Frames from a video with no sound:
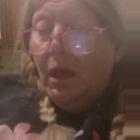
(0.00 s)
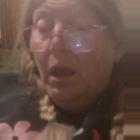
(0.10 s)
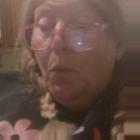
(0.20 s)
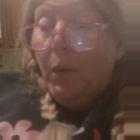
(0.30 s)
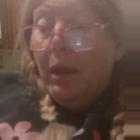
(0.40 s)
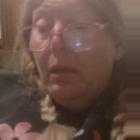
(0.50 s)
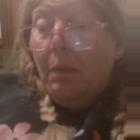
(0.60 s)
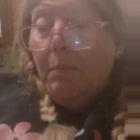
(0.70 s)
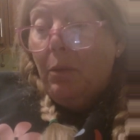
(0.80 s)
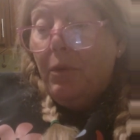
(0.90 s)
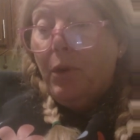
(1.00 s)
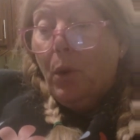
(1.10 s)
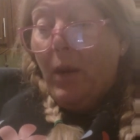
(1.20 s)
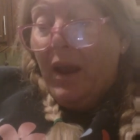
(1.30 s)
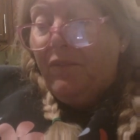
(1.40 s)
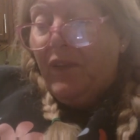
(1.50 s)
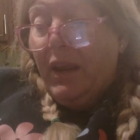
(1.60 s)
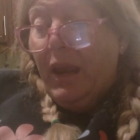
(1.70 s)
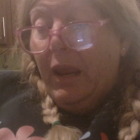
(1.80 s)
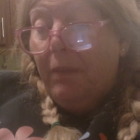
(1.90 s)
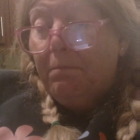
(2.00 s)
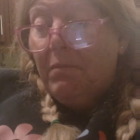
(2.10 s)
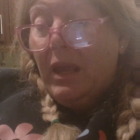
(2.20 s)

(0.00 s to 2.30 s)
Well, I met with your wife today,